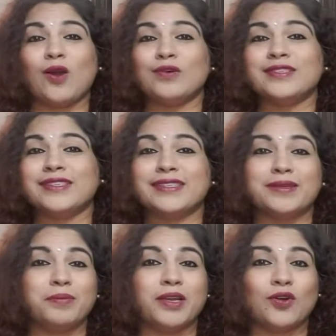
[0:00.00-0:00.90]
how is it
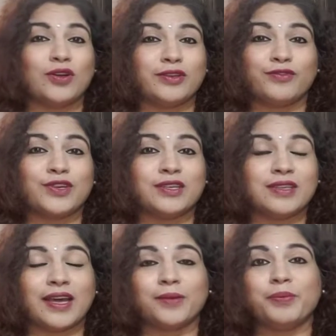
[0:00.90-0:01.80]
similar or
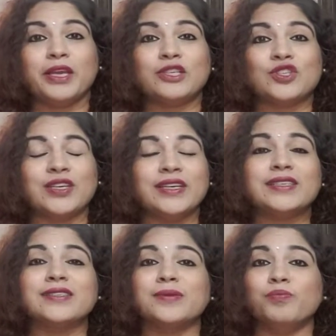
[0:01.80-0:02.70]
different than a PhD,
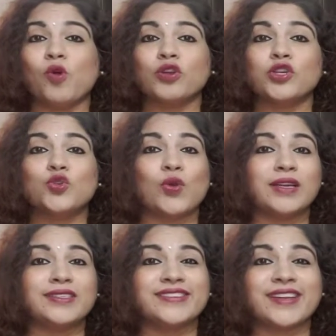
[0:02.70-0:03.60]
it is important to
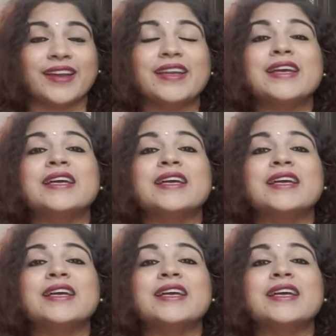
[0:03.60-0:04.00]
understand